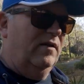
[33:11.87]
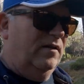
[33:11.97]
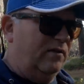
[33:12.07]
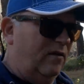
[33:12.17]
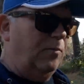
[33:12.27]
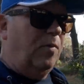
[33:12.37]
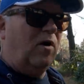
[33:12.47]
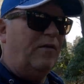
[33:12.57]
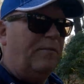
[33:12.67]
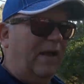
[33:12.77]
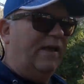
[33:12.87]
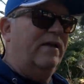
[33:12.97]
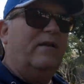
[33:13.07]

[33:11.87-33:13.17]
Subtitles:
So part of my